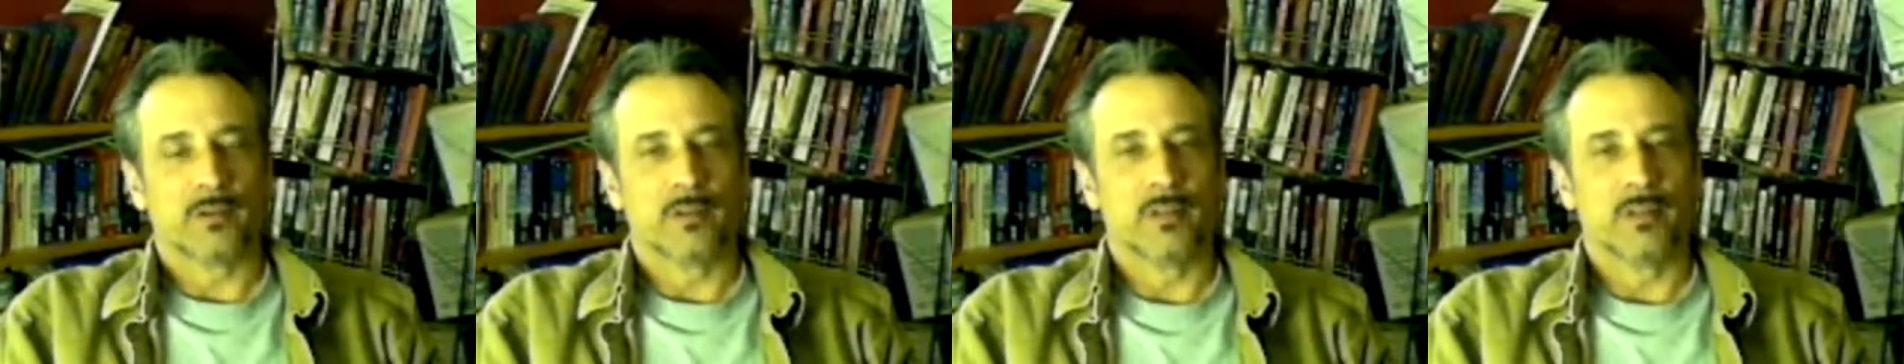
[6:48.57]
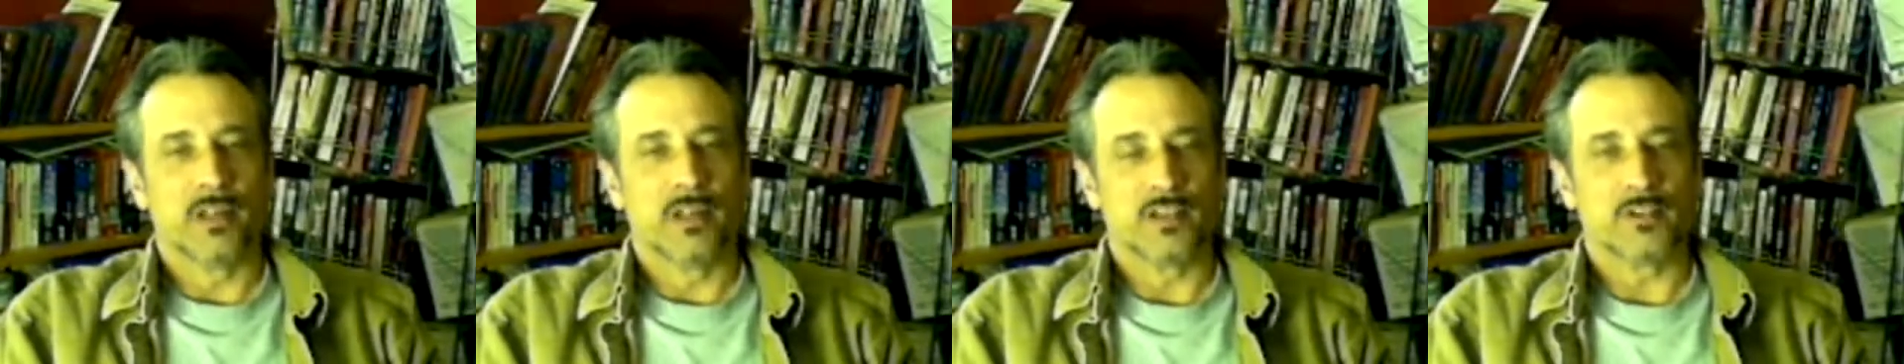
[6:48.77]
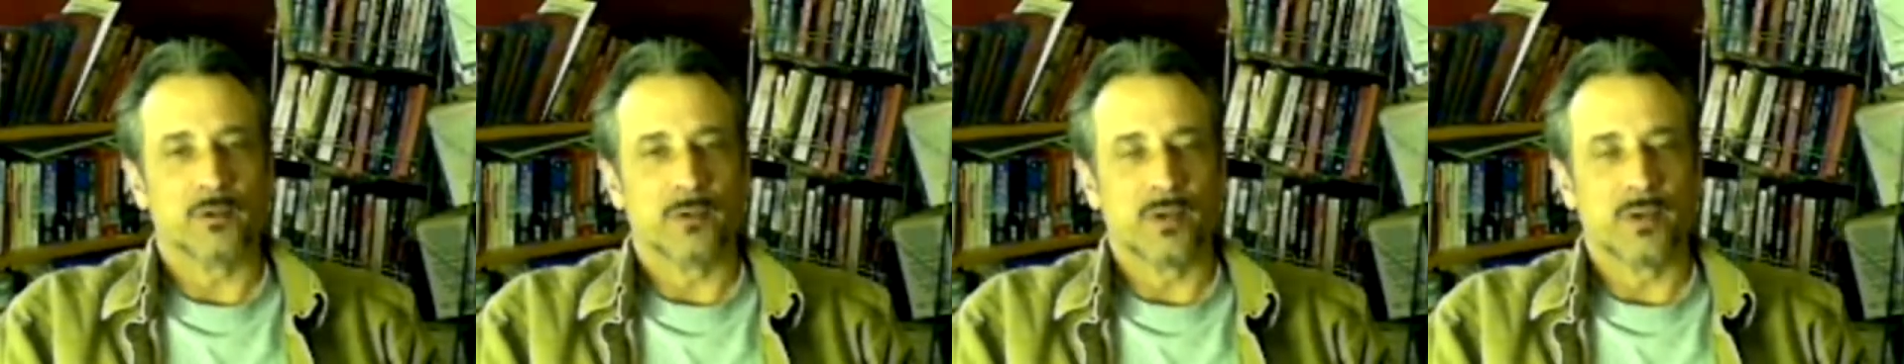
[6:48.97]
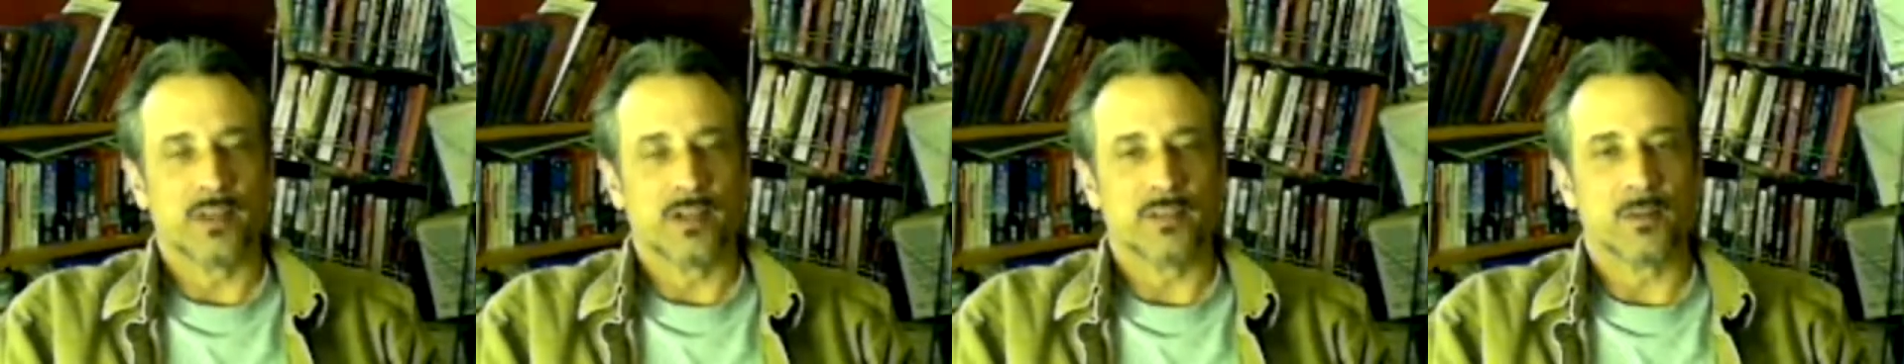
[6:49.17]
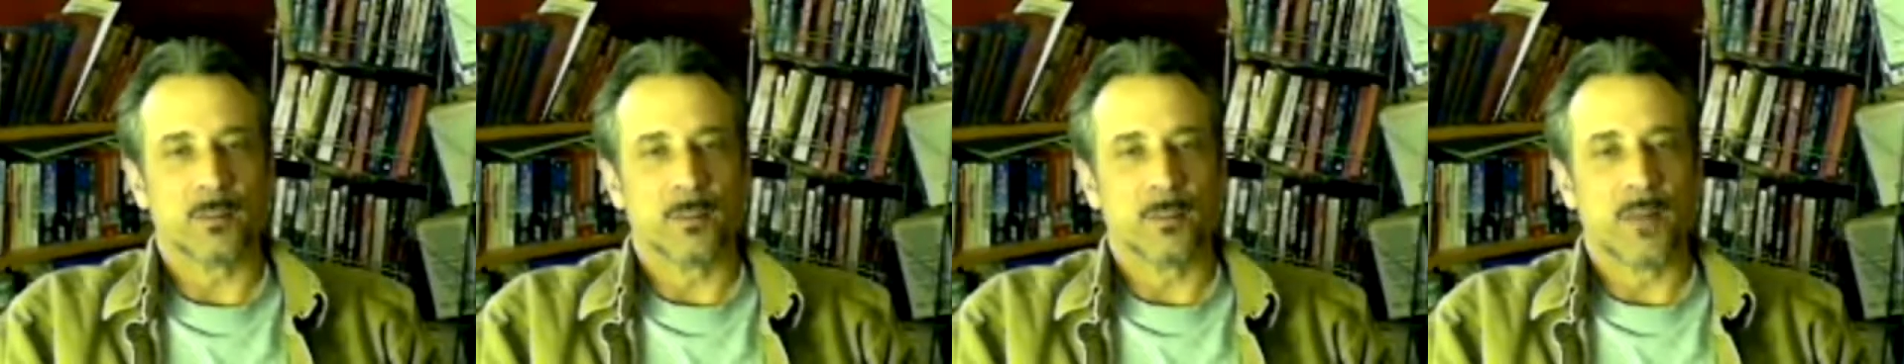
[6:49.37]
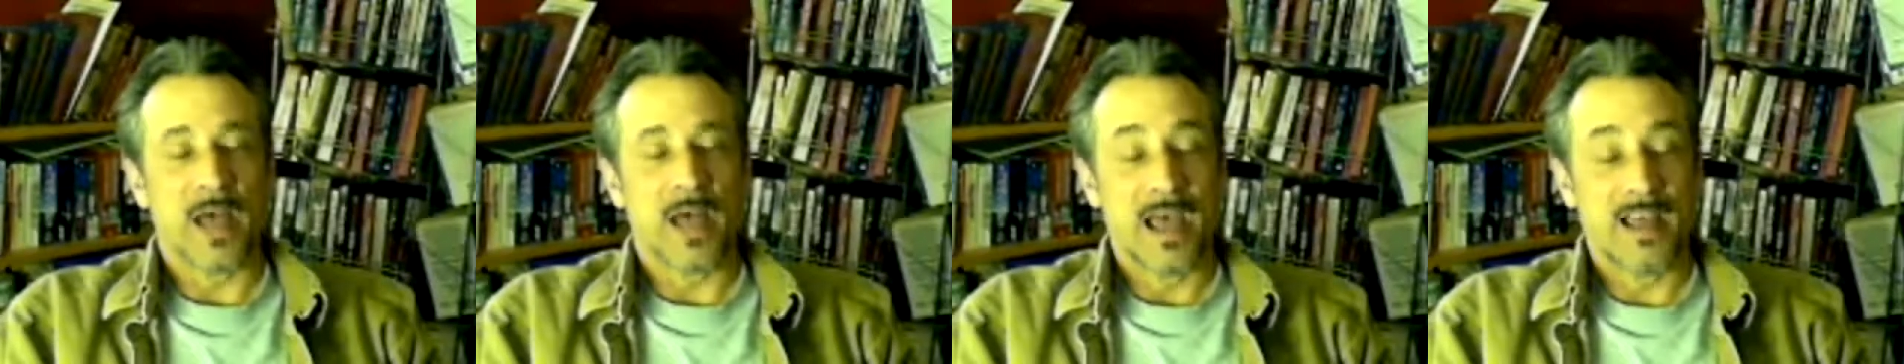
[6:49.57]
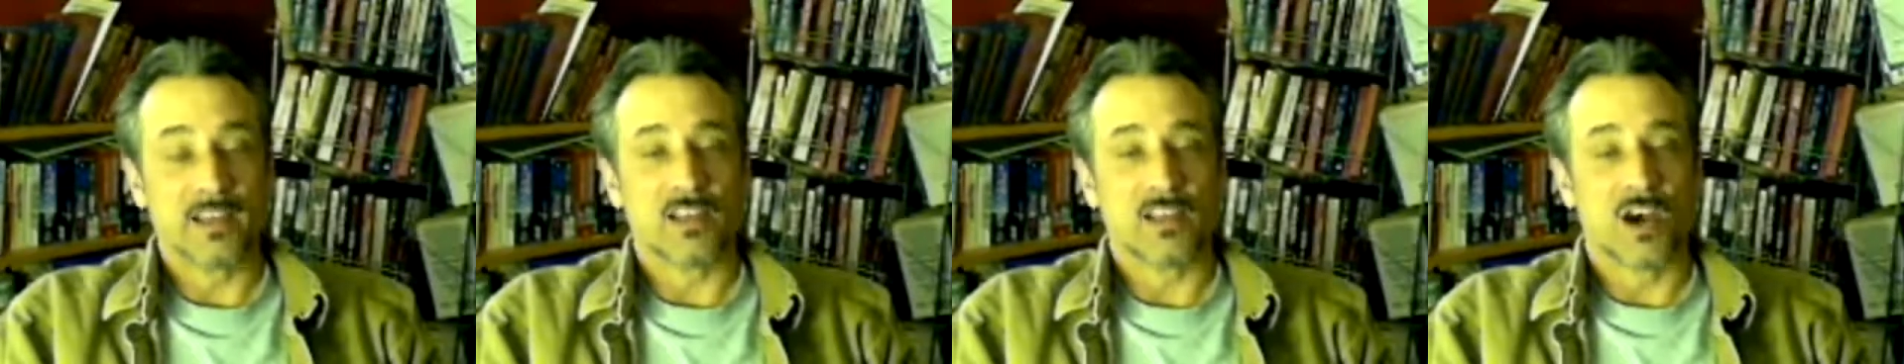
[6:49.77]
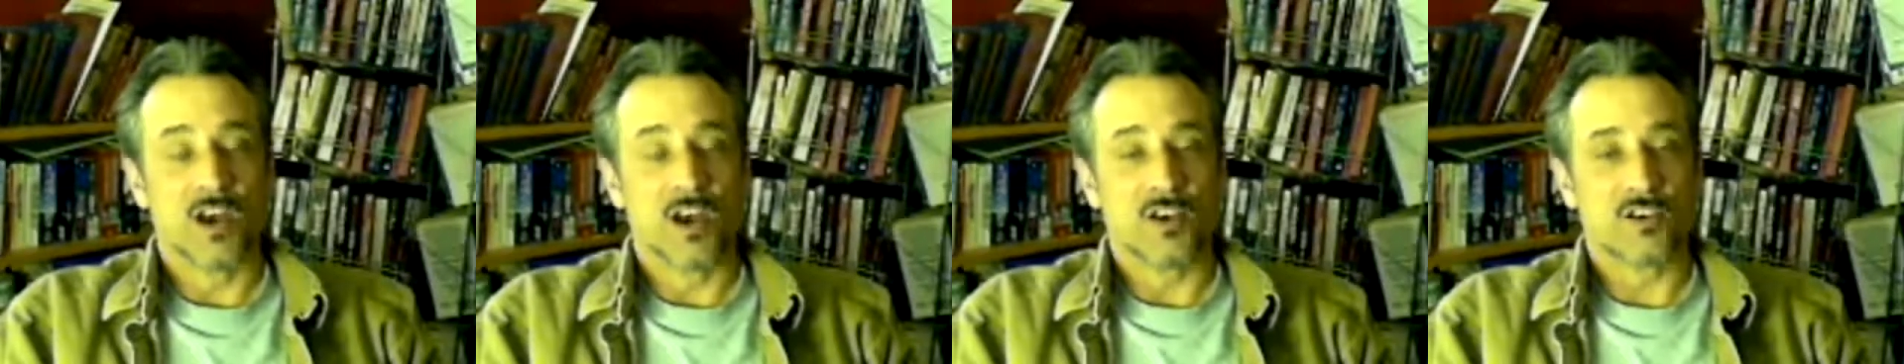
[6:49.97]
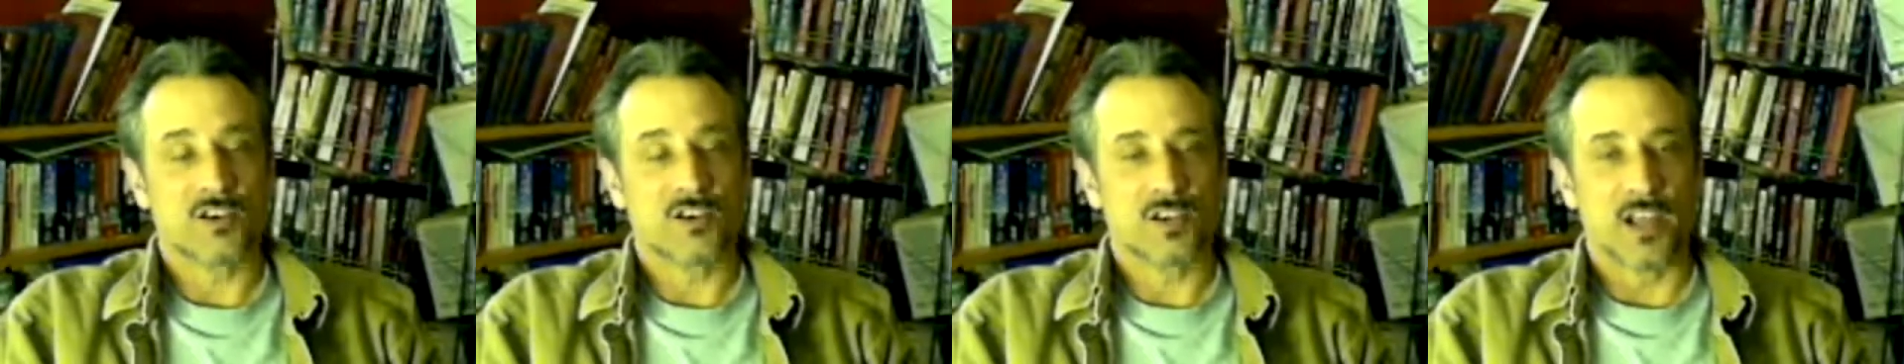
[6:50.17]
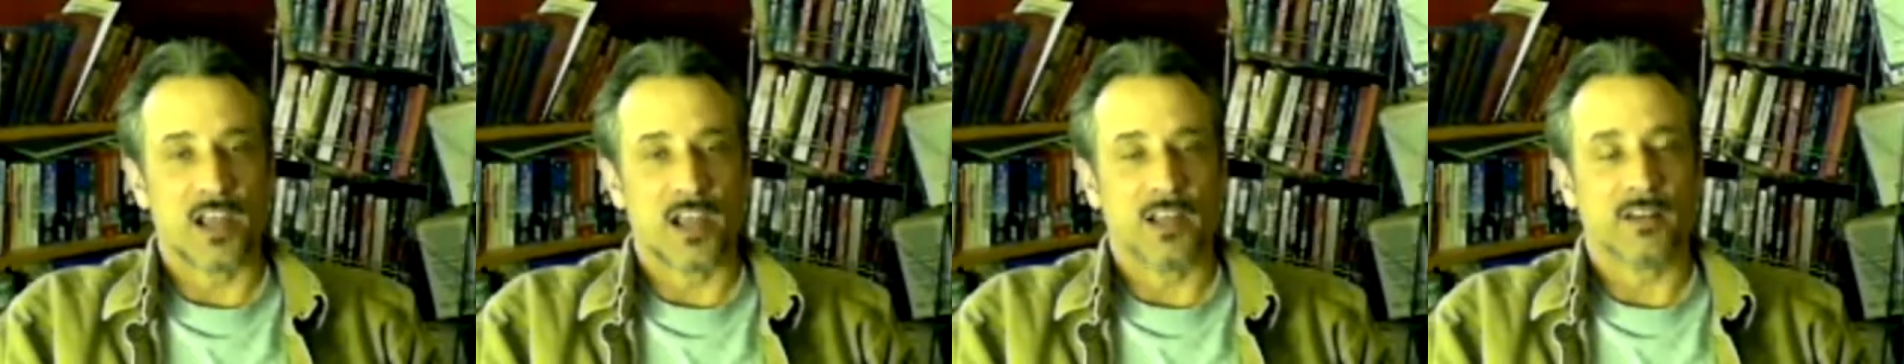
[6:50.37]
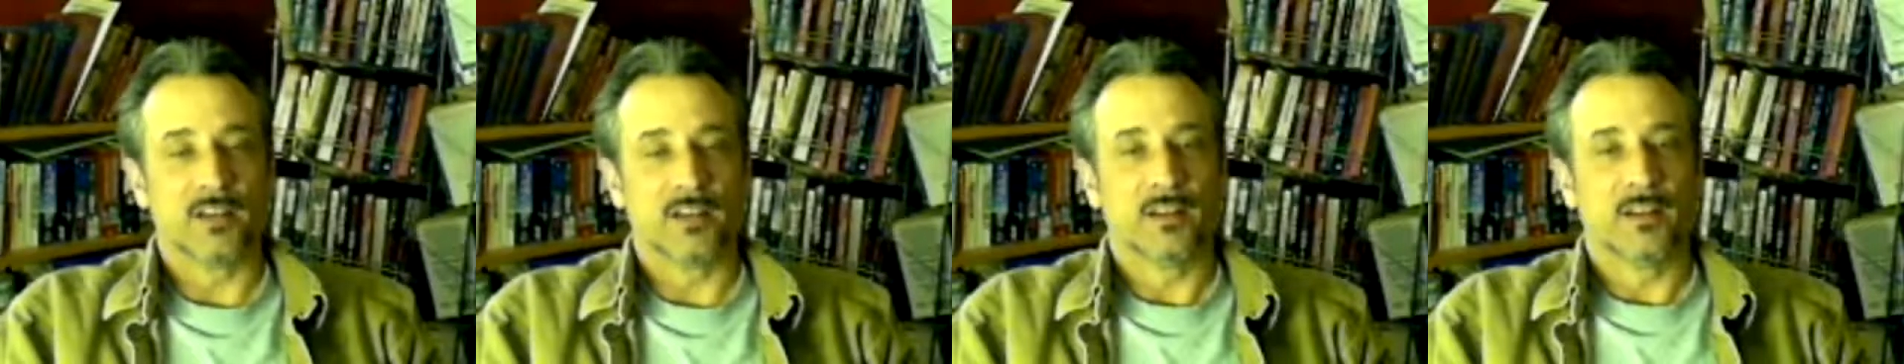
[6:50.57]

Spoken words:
that you read and understand